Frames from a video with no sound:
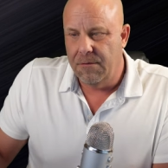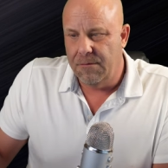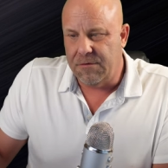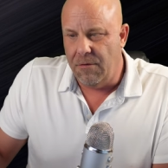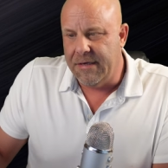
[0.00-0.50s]

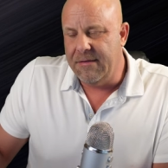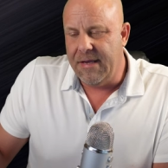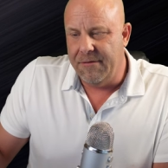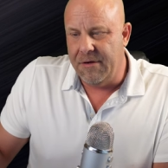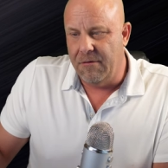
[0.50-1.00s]
So looking
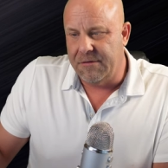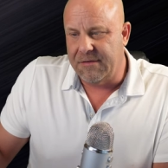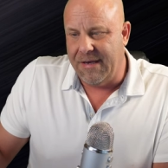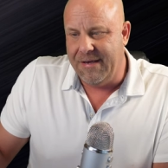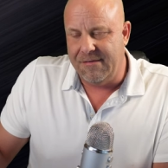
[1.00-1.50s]
down here, it looks
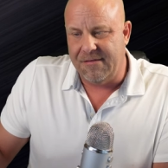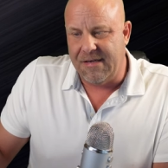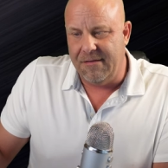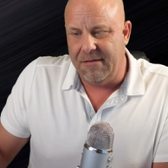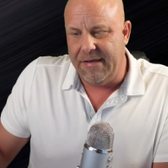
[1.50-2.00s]
like his
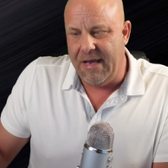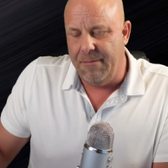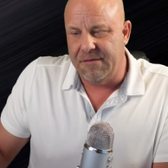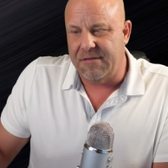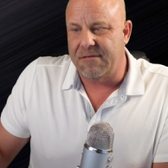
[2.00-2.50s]
skin in the
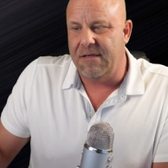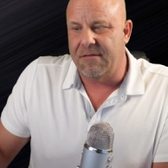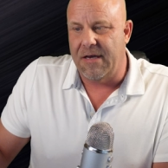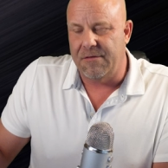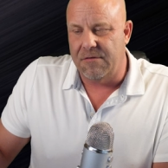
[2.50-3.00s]
game is sixteen
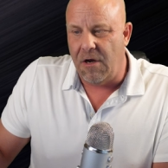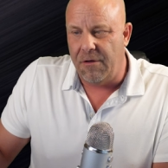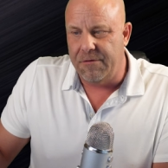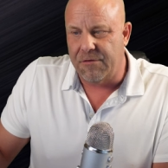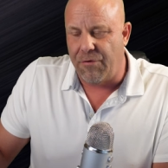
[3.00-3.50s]
thousand
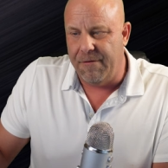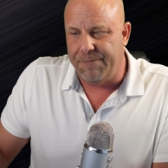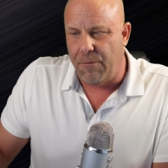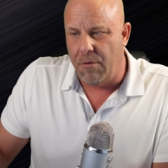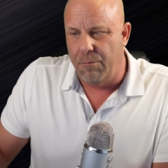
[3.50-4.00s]
dollars. Ground
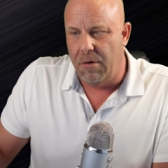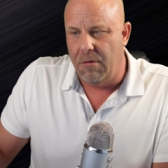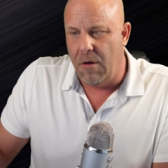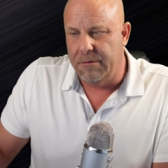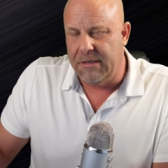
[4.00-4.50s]
floor, we're
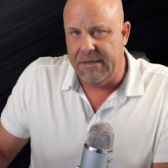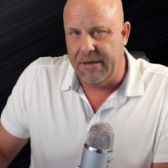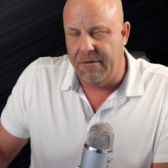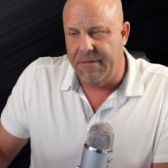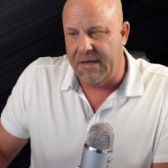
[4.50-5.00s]
loaning
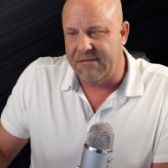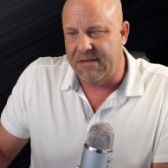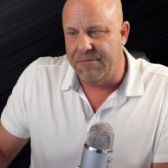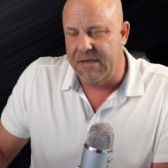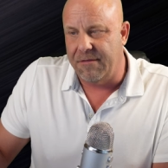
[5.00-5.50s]
here in that
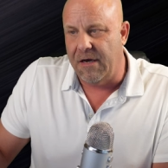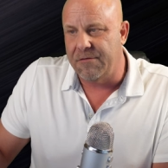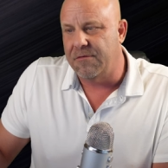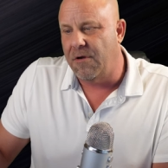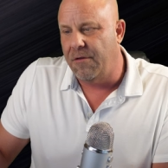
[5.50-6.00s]
seventy-eight
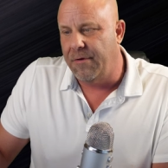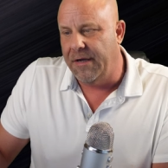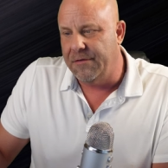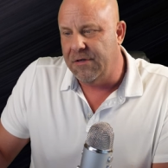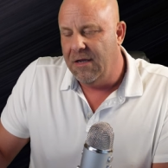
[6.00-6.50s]
thousand dollar
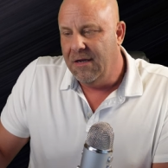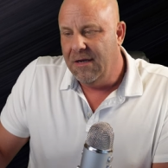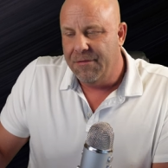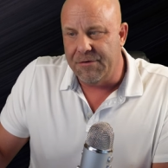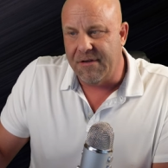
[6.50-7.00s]
range.
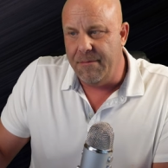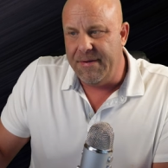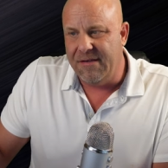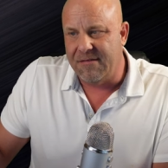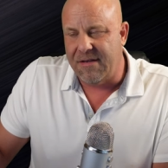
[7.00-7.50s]
There's going to
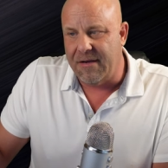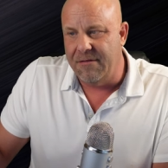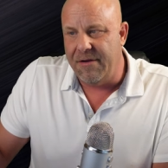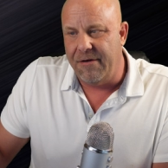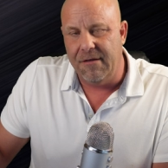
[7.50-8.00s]
be a
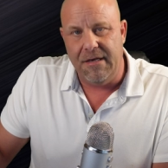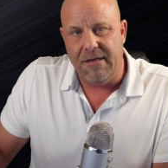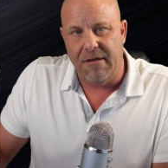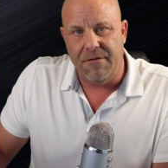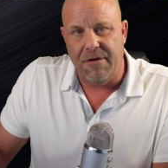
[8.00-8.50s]
secondary
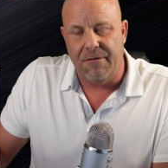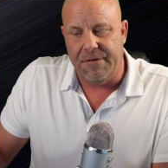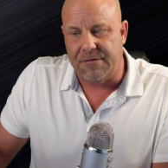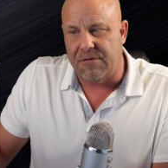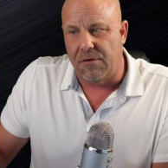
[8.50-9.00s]
lien on here.
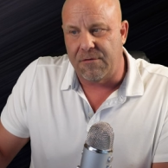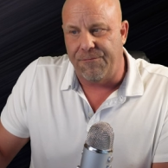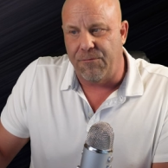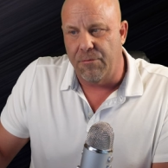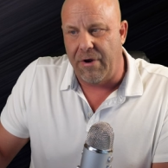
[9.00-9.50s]
This is also
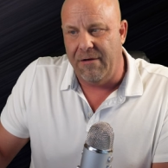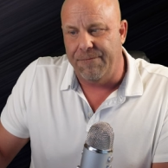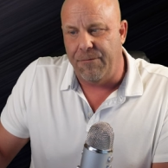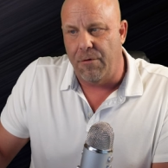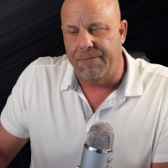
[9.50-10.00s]
from ground
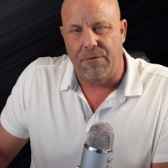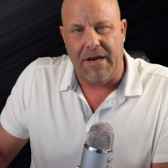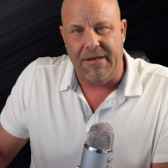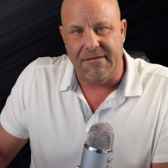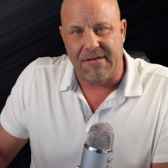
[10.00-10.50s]
floor for
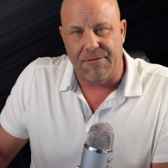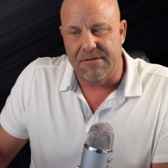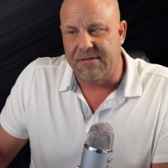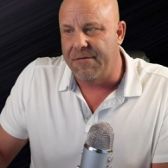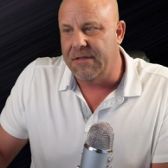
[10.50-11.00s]
eighty-seven
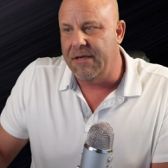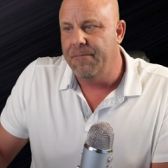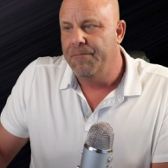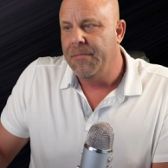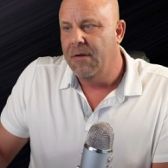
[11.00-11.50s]

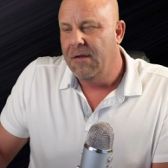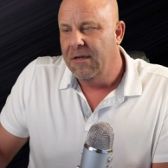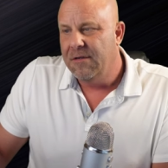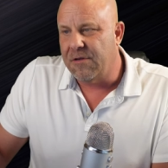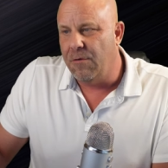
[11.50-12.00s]
seventy.
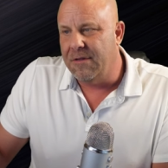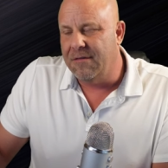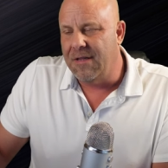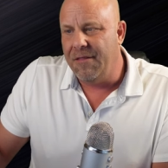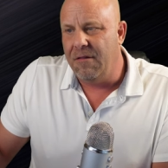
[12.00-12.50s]
So
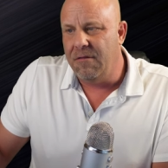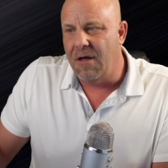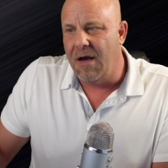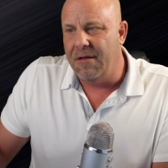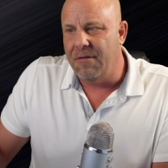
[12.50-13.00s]
not a
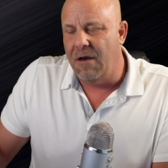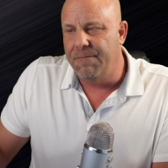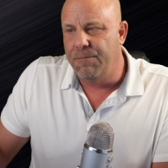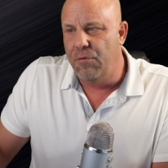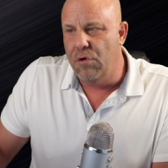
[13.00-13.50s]
lot
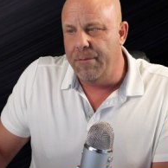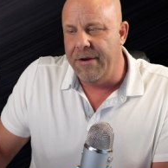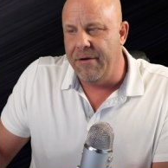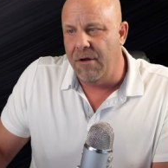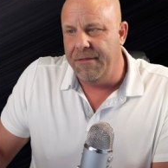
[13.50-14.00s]
of room
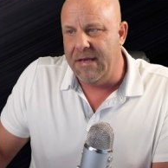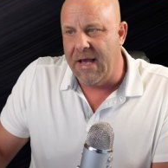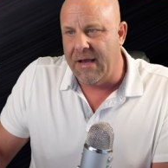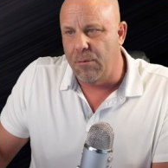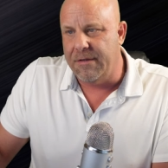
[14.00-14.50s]
here on the
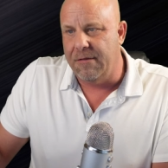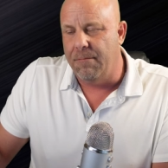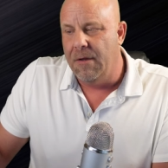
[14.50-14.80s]
equity.